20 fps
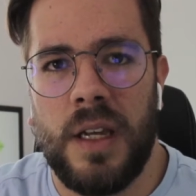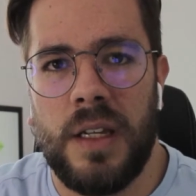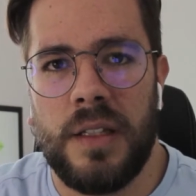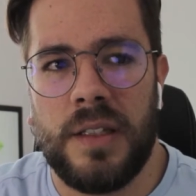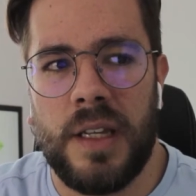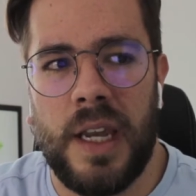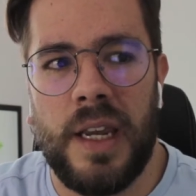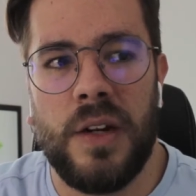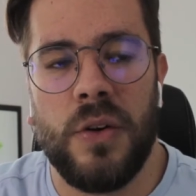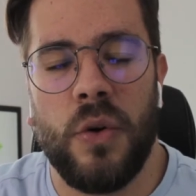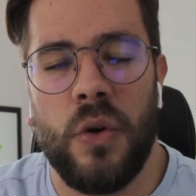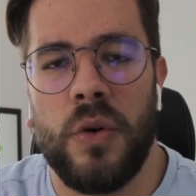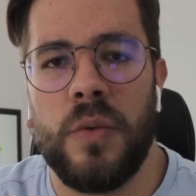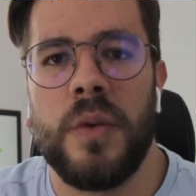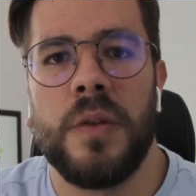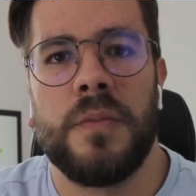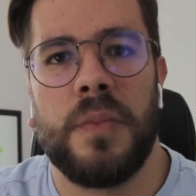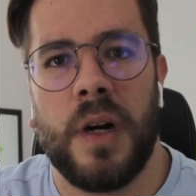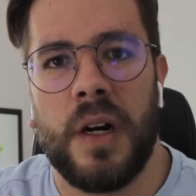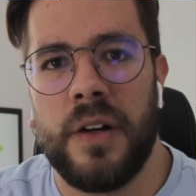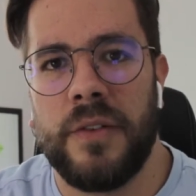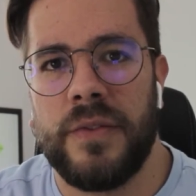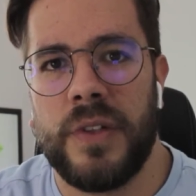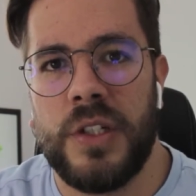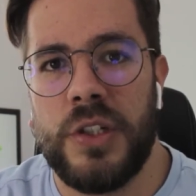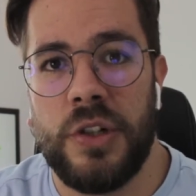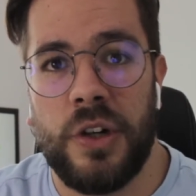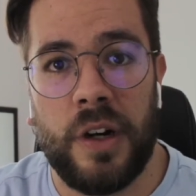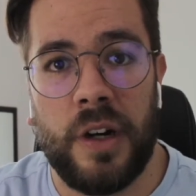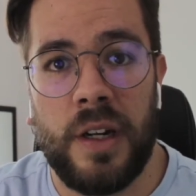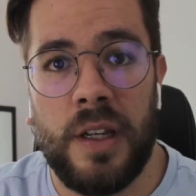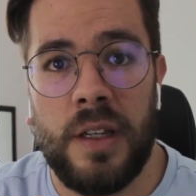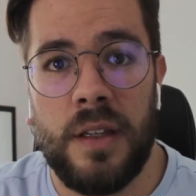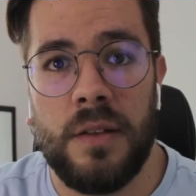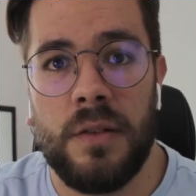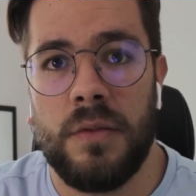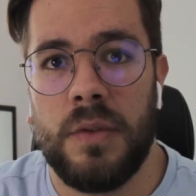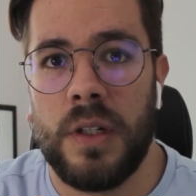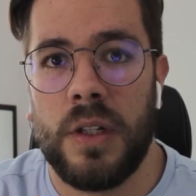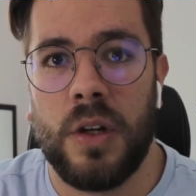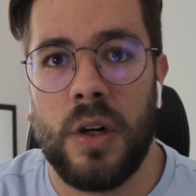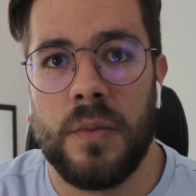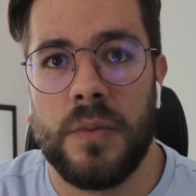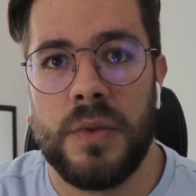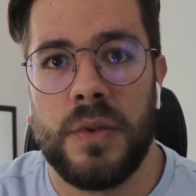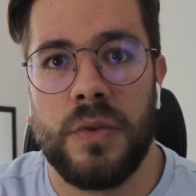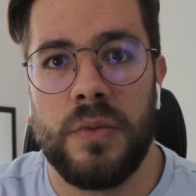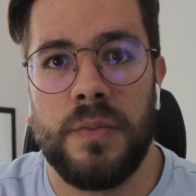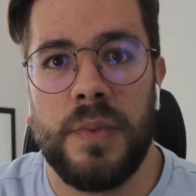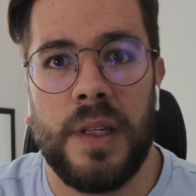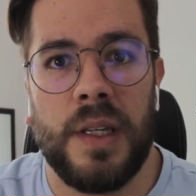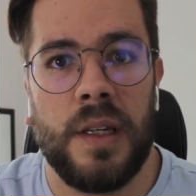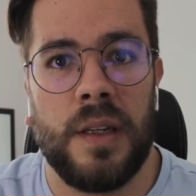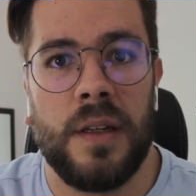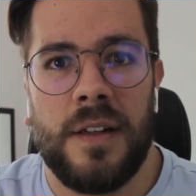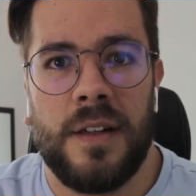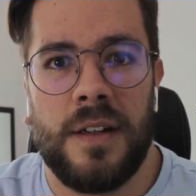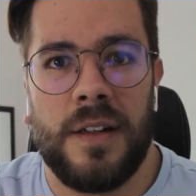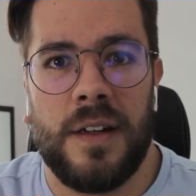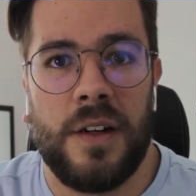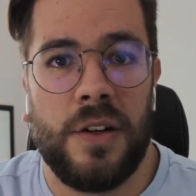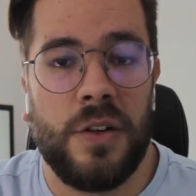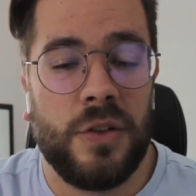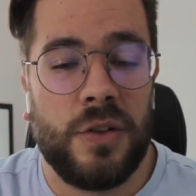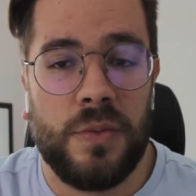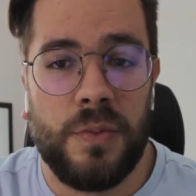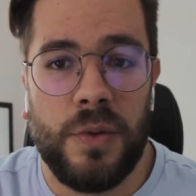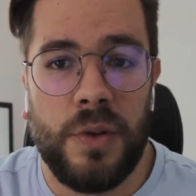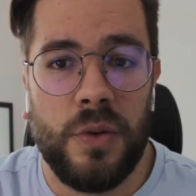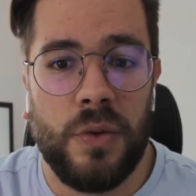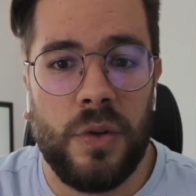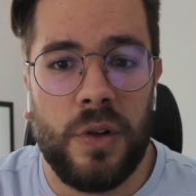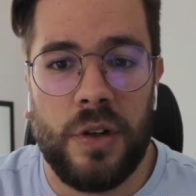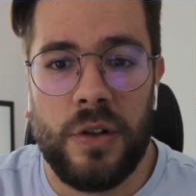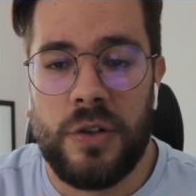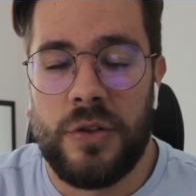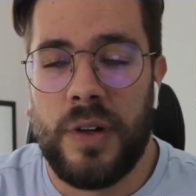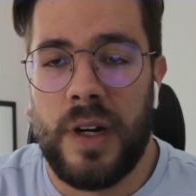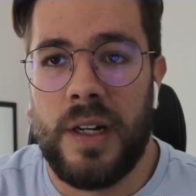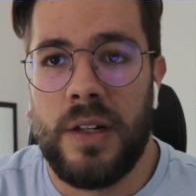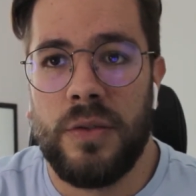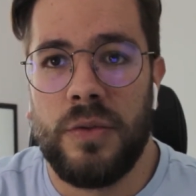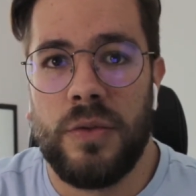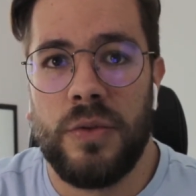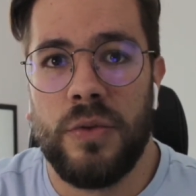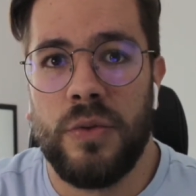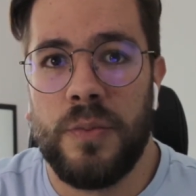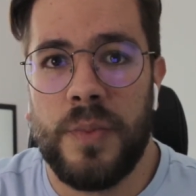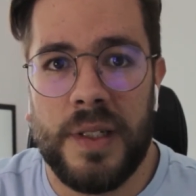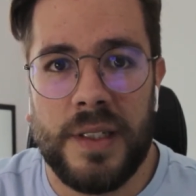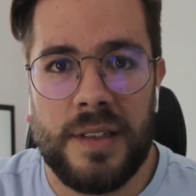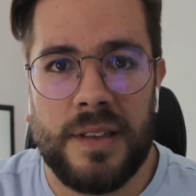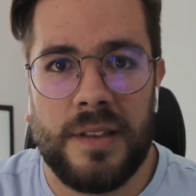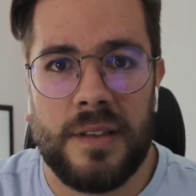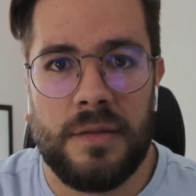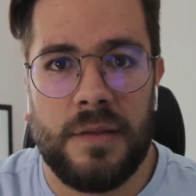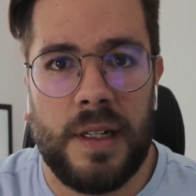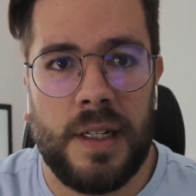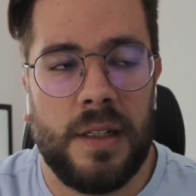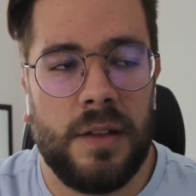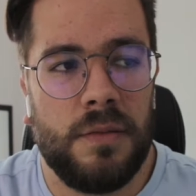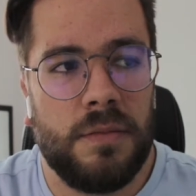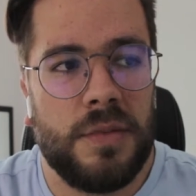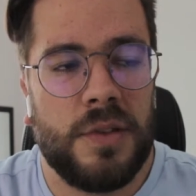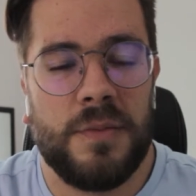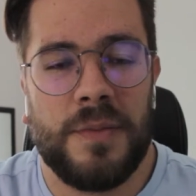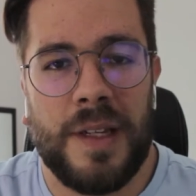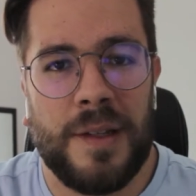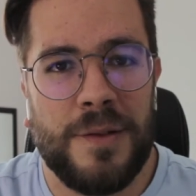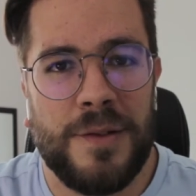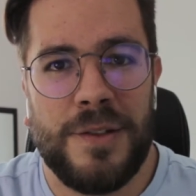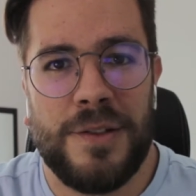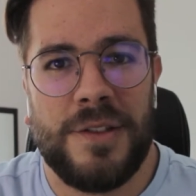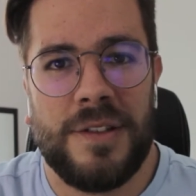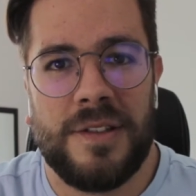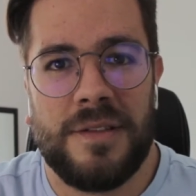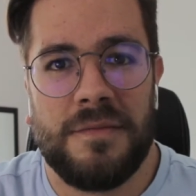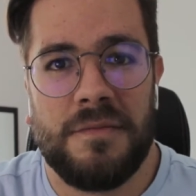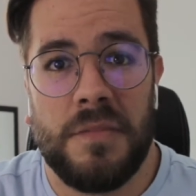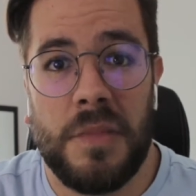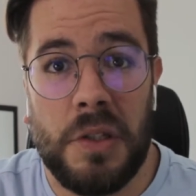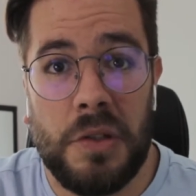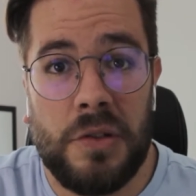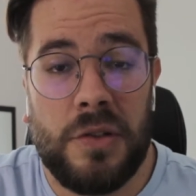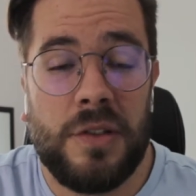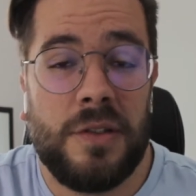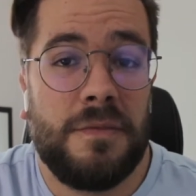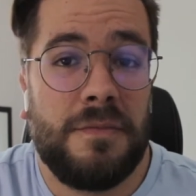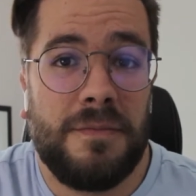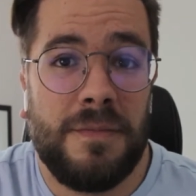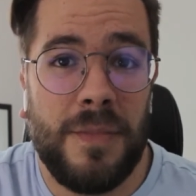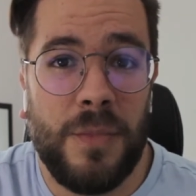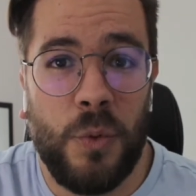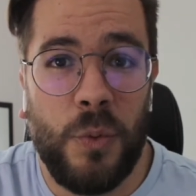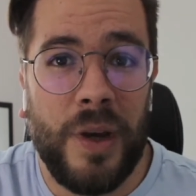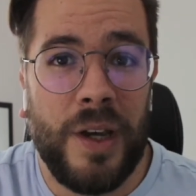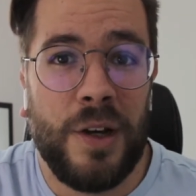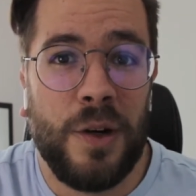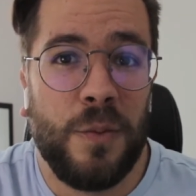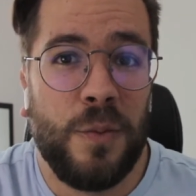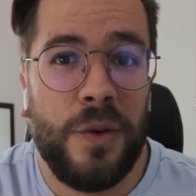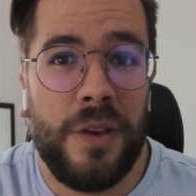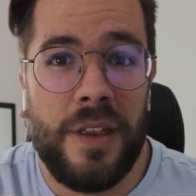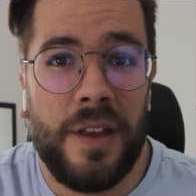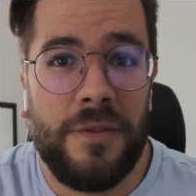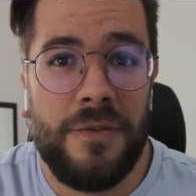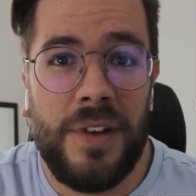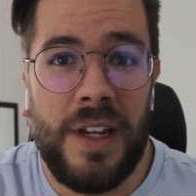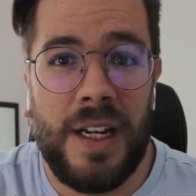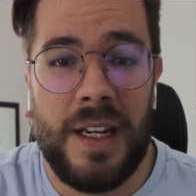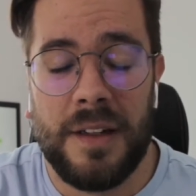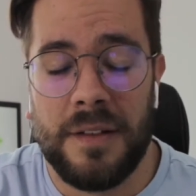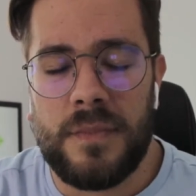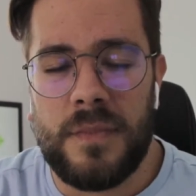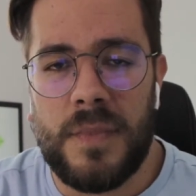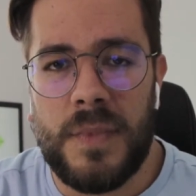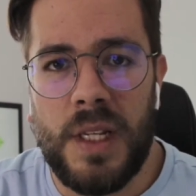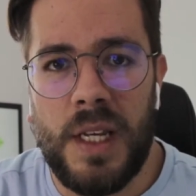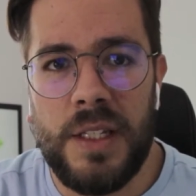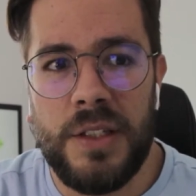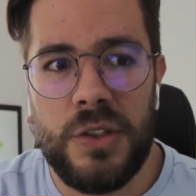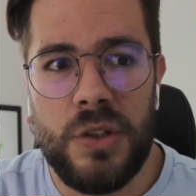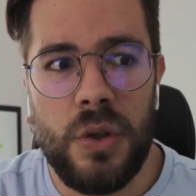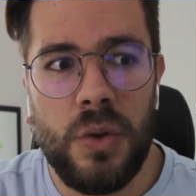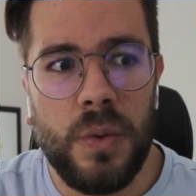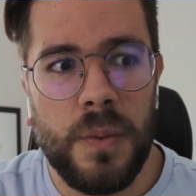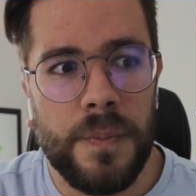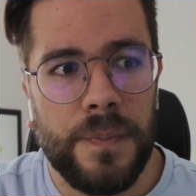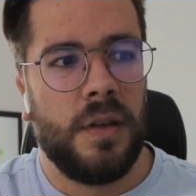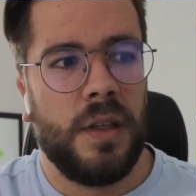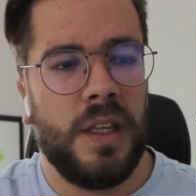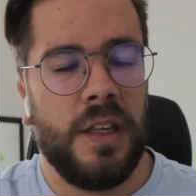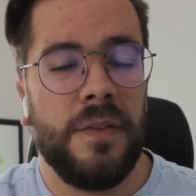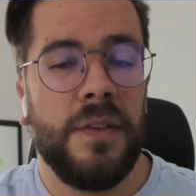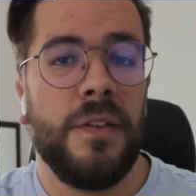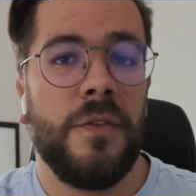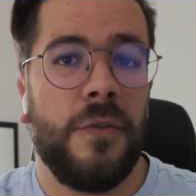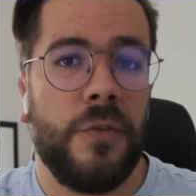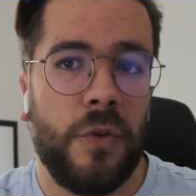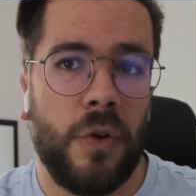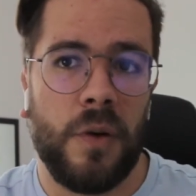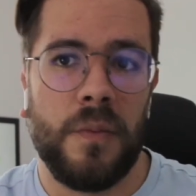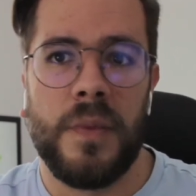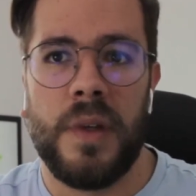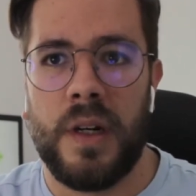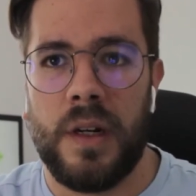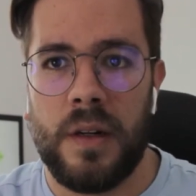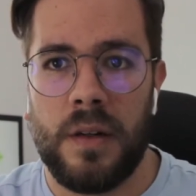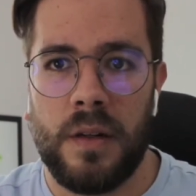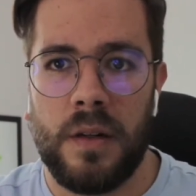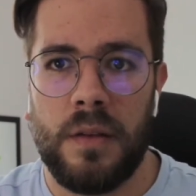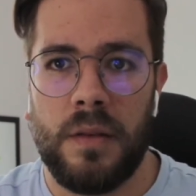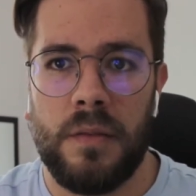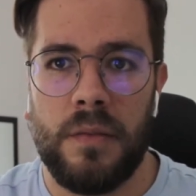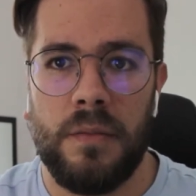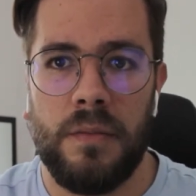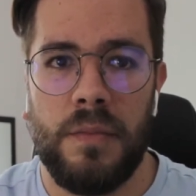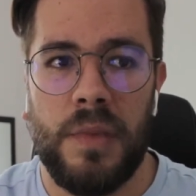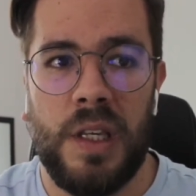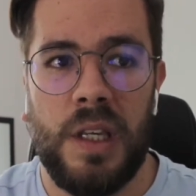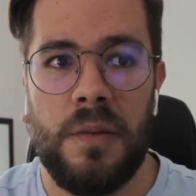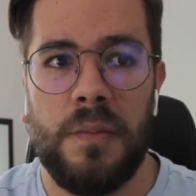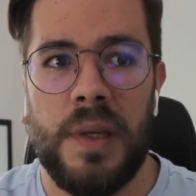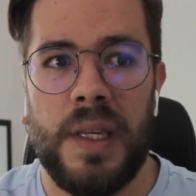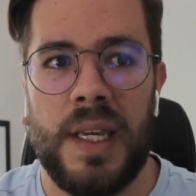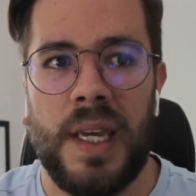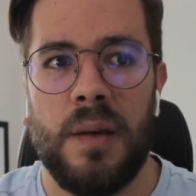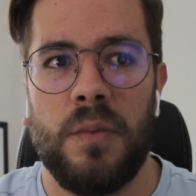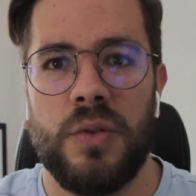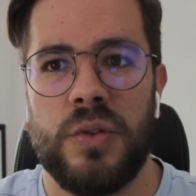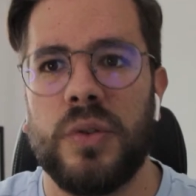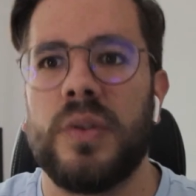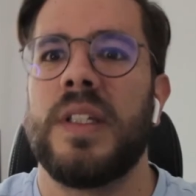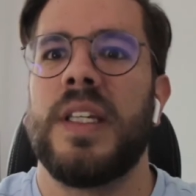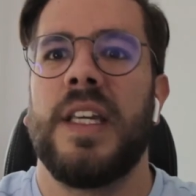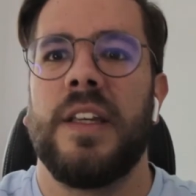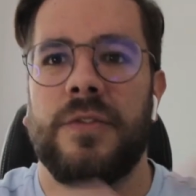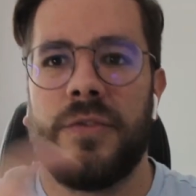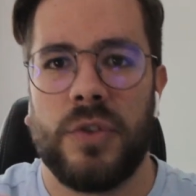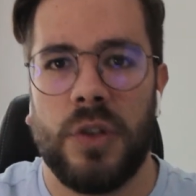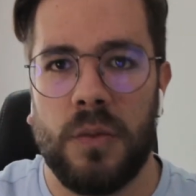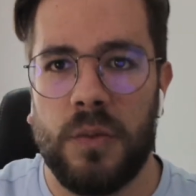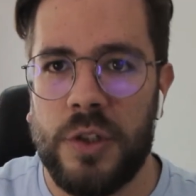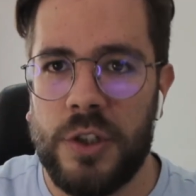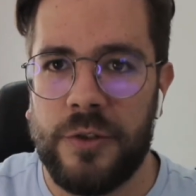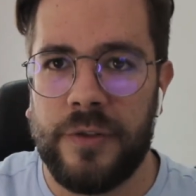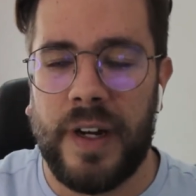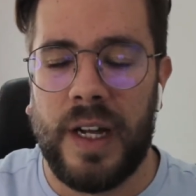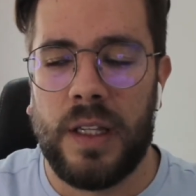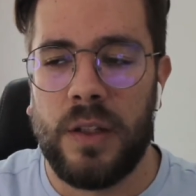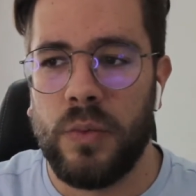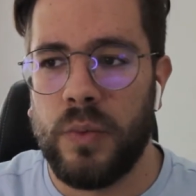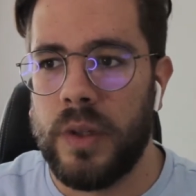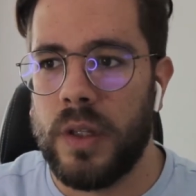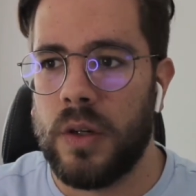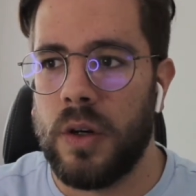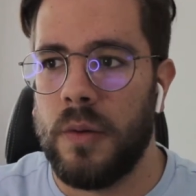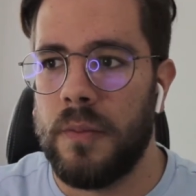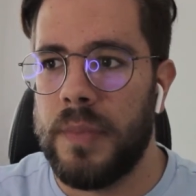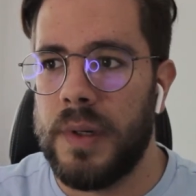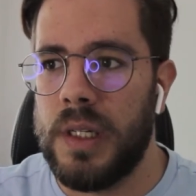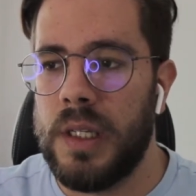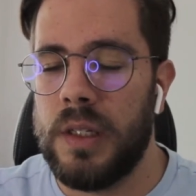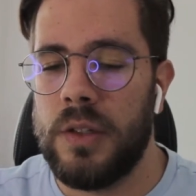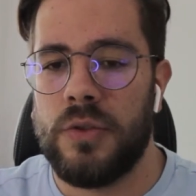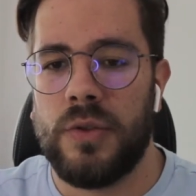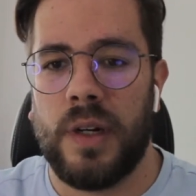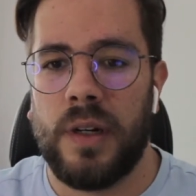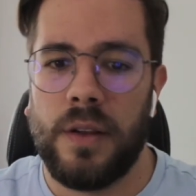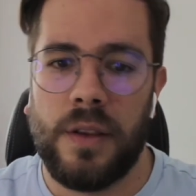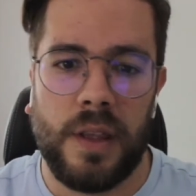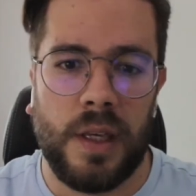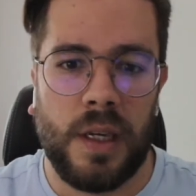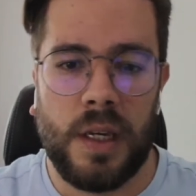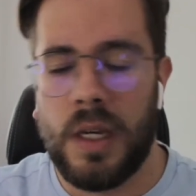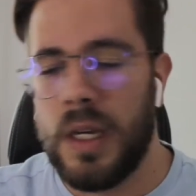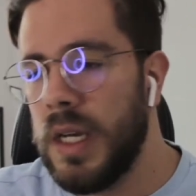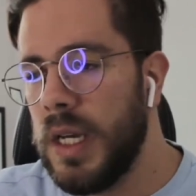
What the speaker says: a normal part of the journey when it comes to being an entrepreneur or trying to do business, right? Sometimes you just wake up with that feeling. And so even from there, me being able to give so much value with the company and trying to think,